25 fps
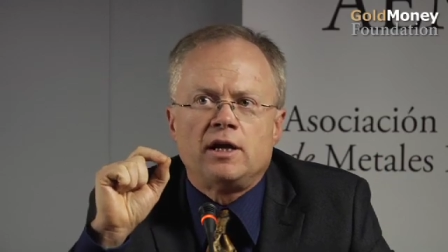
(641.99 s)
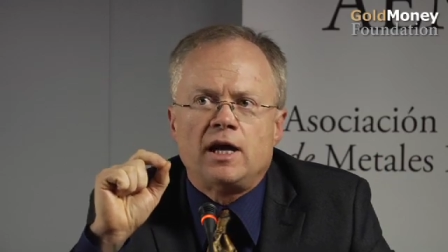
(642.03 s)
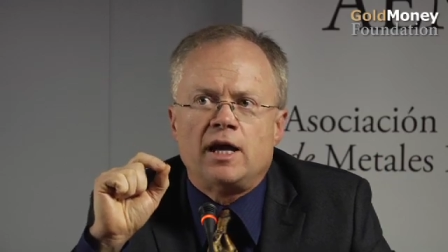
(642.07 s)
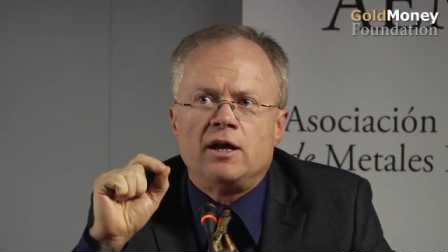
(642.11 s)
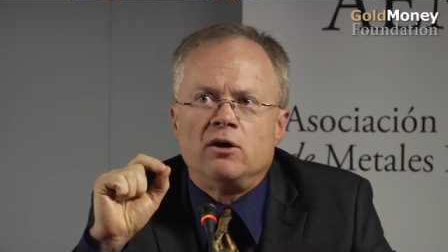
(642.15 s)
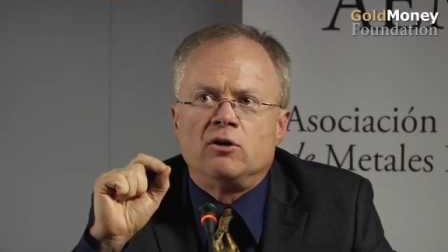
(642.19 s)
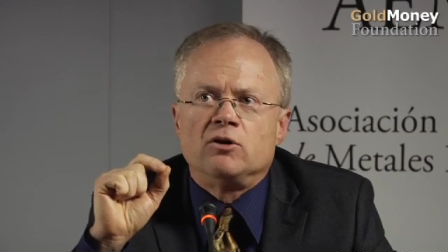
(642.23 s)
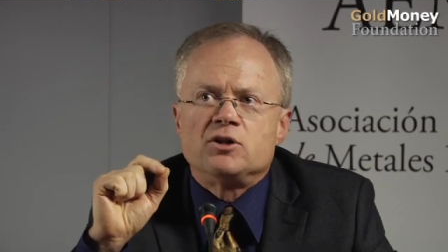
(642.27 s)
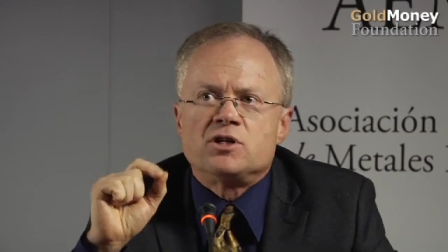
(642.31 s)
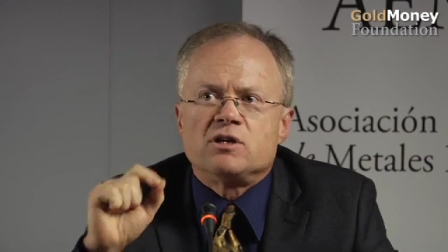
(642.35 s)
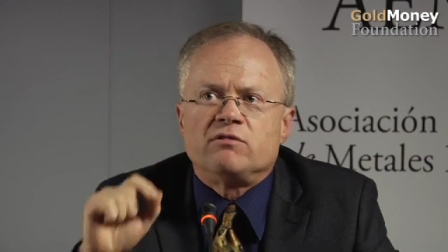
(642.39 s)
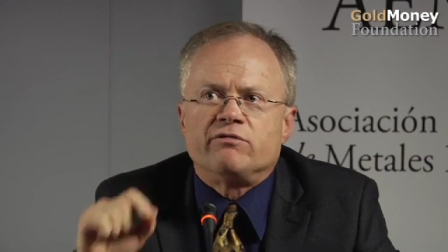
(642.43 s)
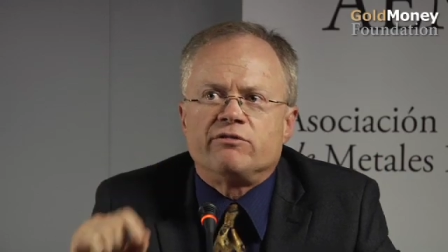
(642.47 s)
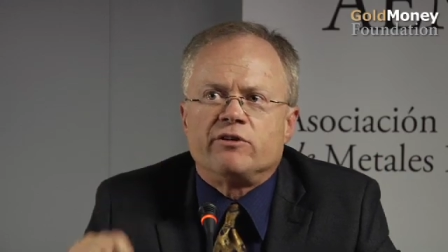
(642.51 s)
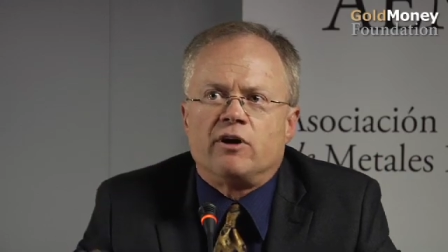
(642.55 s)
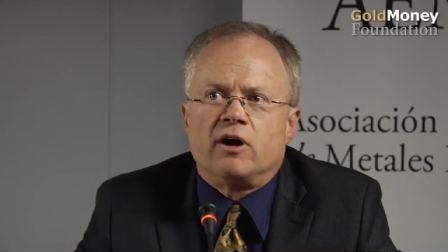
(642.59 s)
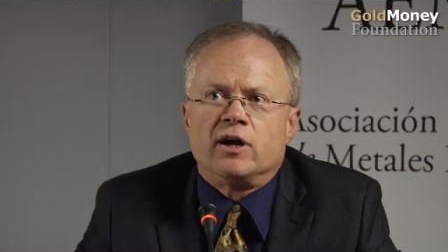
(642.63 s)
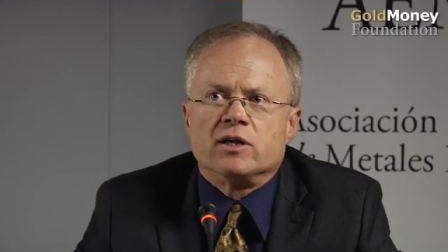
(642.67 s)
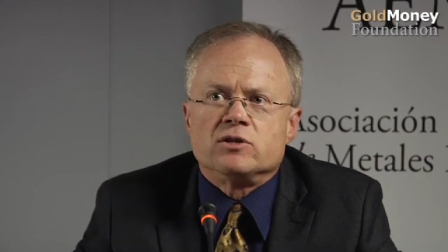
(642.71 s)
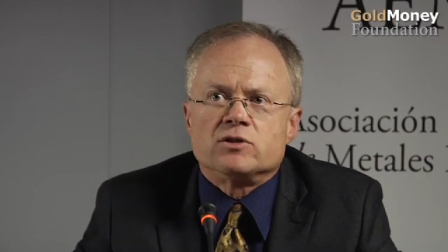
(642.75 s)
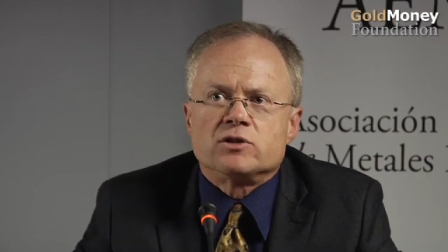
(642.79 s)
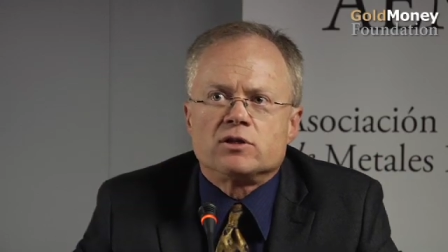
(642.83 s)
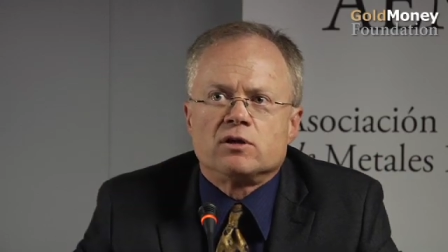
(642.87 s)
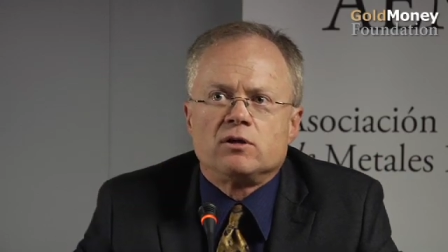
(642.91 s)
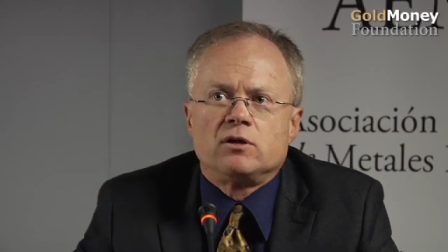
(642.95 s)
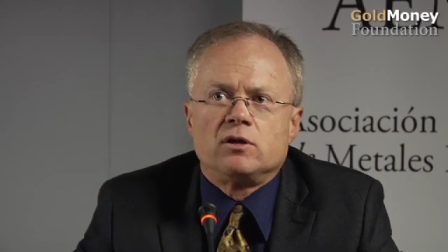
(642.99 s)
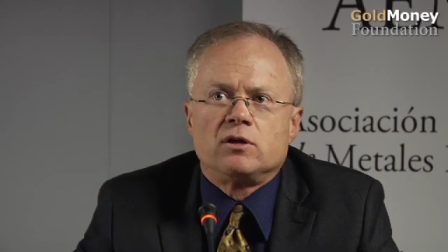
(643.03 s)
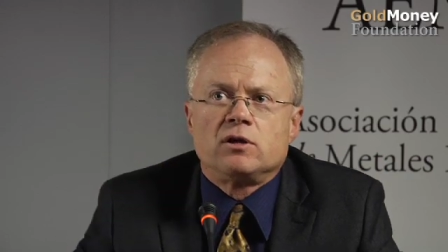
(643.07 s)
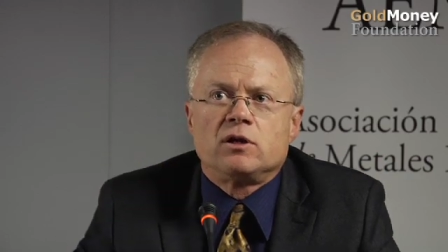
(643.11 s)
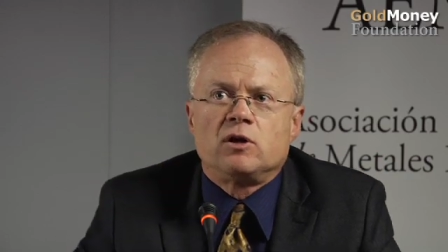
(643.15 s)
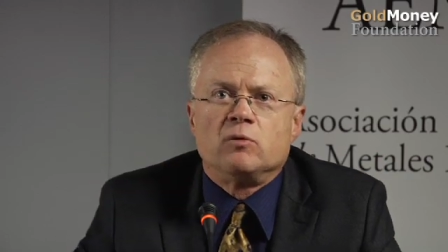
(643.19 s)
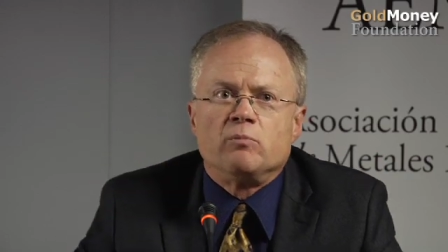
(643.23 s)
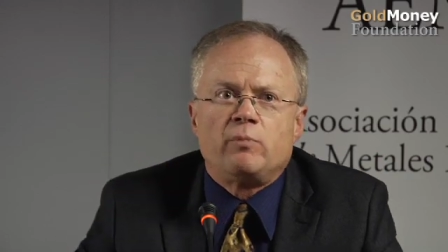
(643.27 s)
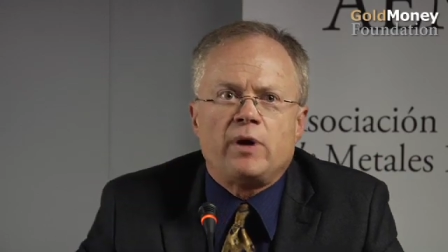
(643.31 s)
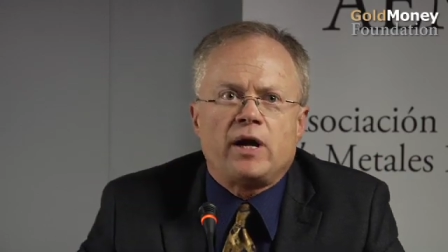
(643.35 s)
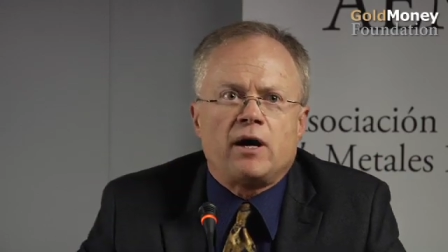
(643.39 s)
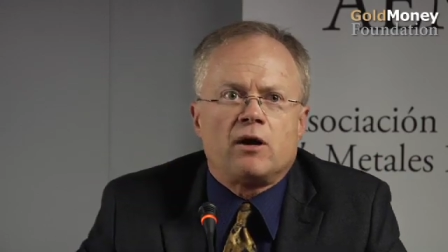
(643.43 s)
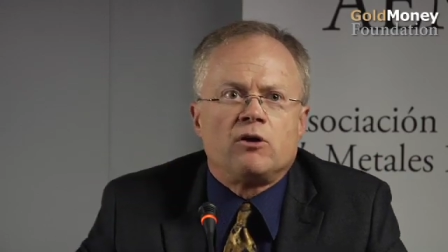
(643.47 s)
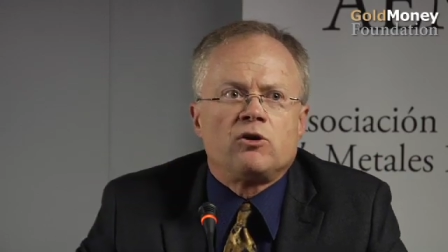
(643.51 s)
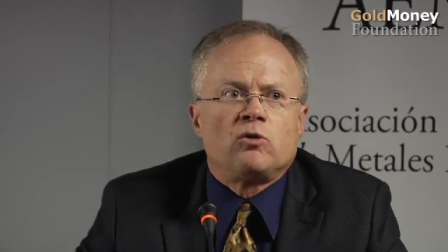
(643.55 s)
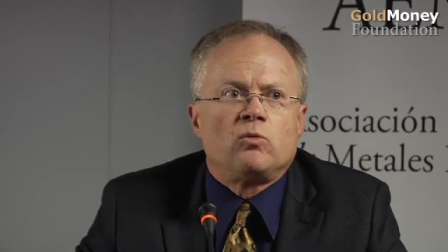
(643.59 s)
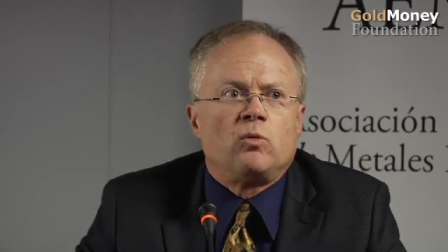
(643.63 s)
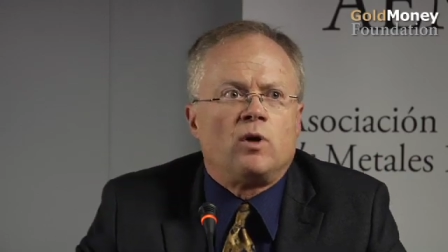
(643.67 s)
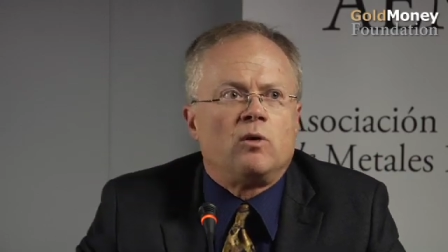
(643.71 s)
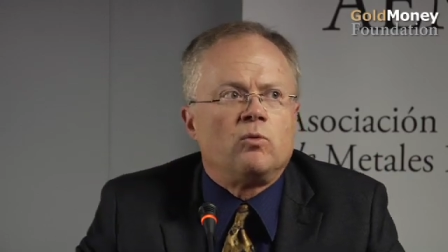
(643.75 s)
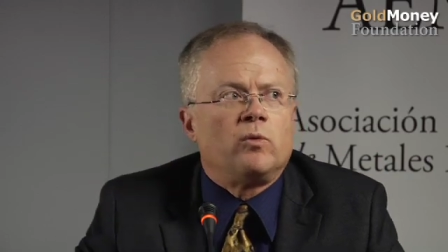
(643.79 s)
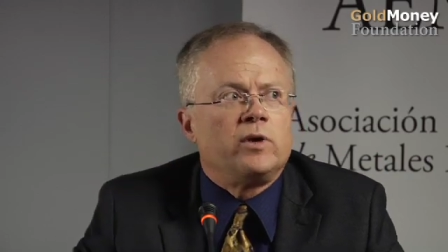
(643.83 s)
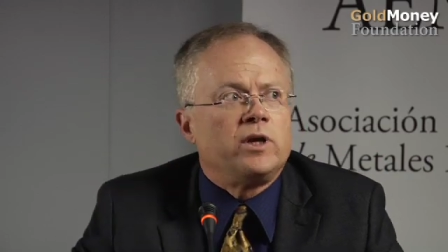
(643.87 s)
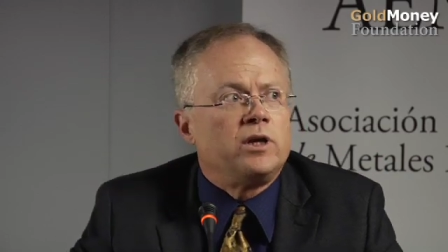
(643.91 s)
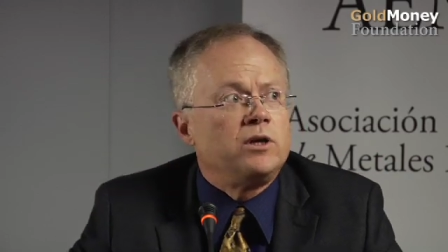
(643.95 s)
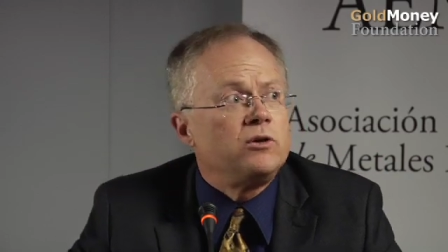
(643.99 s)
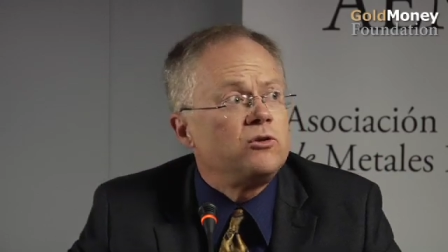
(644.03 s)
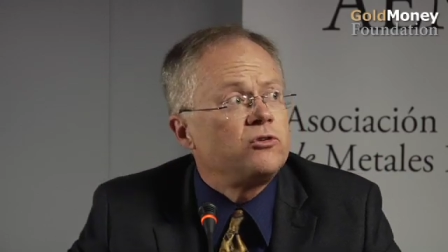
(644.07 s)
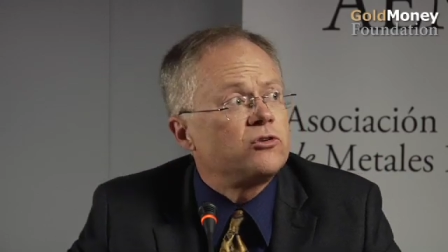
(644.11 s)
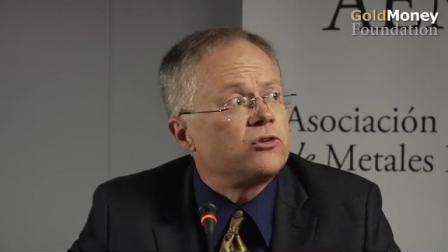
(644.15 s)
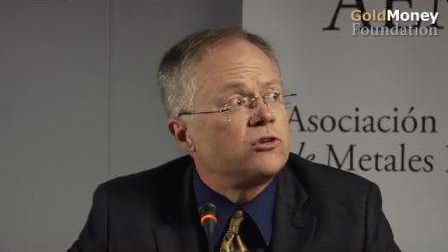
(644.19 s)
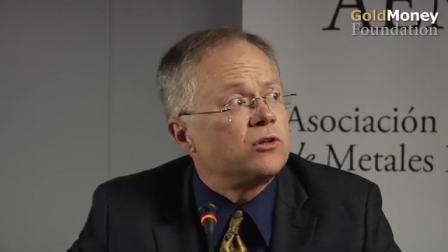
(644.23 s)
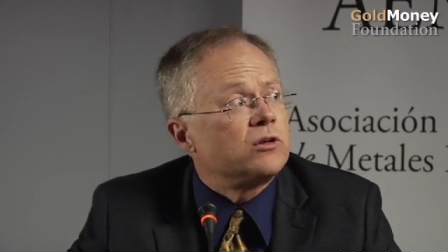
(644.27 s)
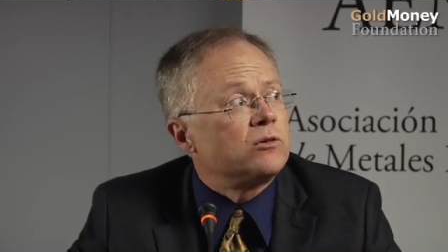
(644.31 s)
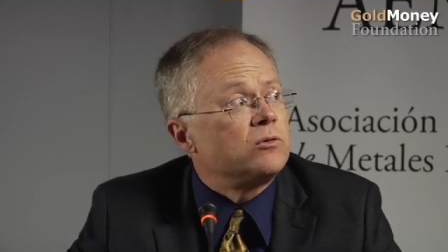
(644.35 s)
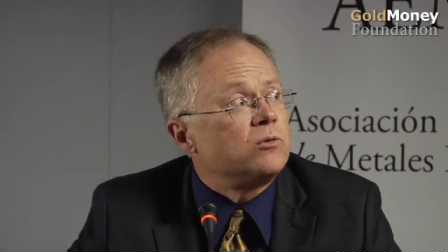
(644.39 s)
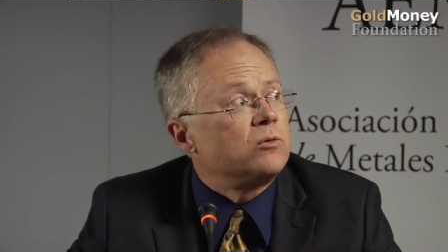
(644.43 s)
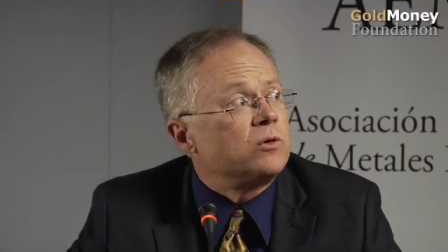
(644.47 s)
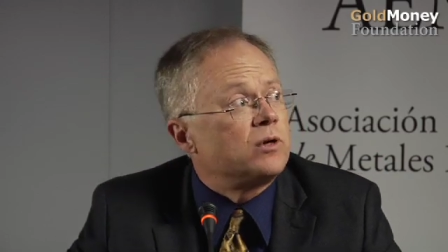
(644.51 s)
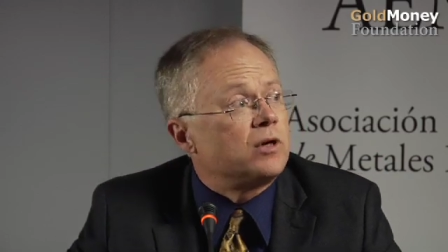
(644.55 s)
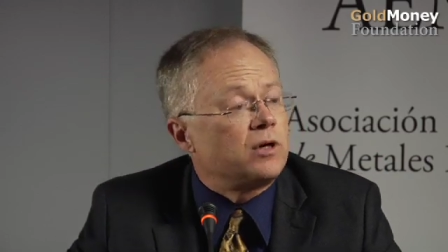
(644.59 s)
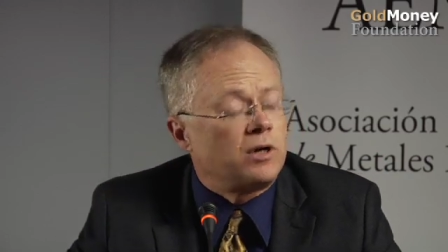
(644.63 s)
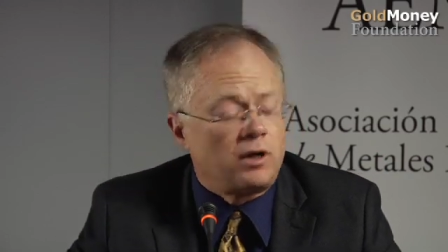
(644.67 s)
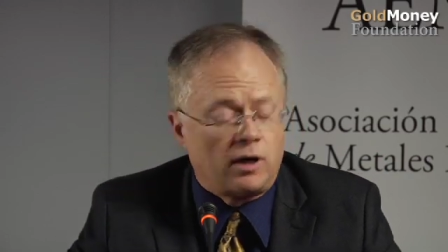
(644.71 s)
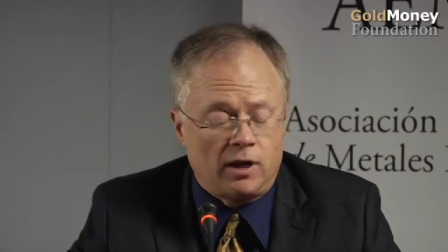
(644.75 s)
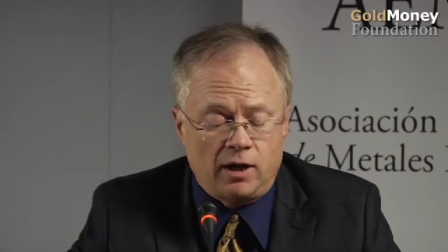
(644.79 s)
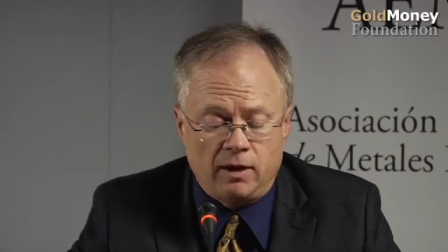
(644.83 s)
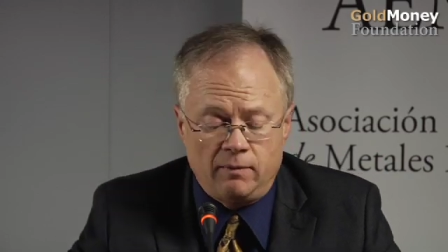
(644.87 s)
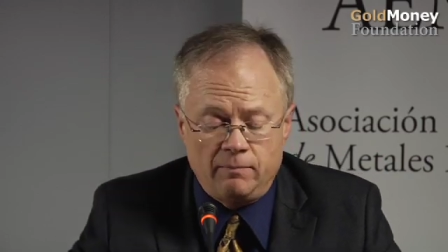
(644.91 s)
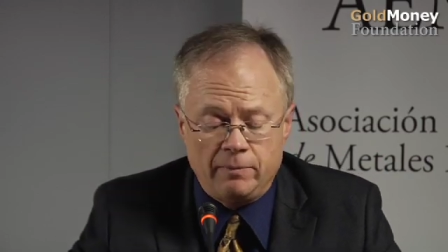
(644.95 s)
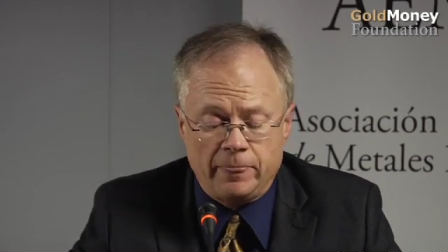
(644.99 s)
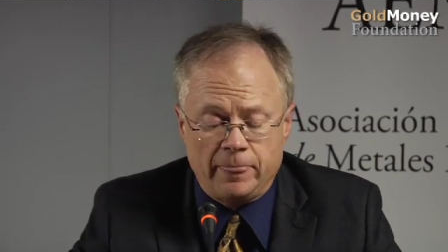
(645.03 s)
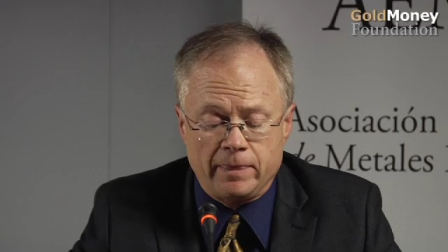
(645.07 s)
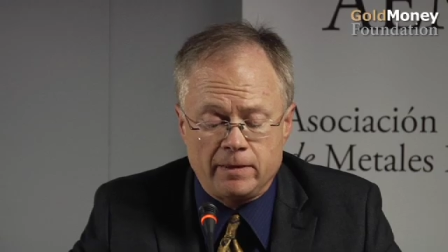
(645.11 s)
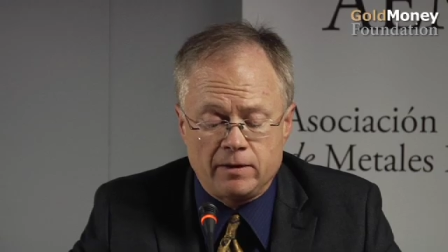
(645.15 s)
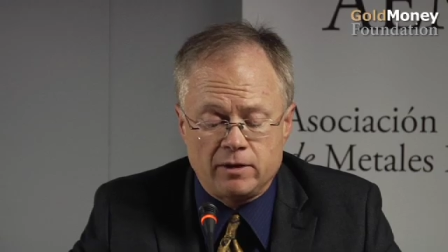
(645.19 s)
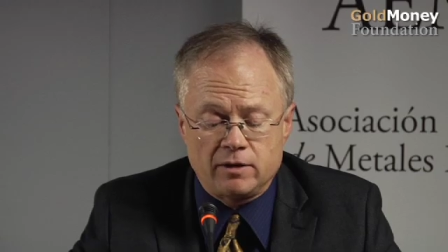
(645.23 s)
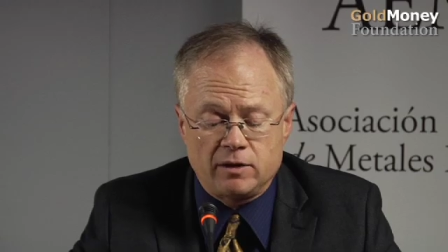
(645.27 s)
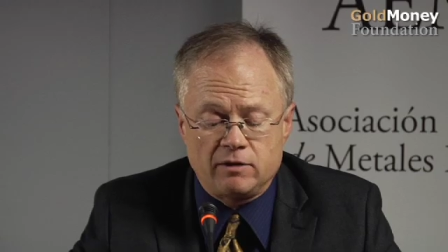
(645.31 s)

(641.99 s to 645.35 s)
energy finds compared to what we used to um,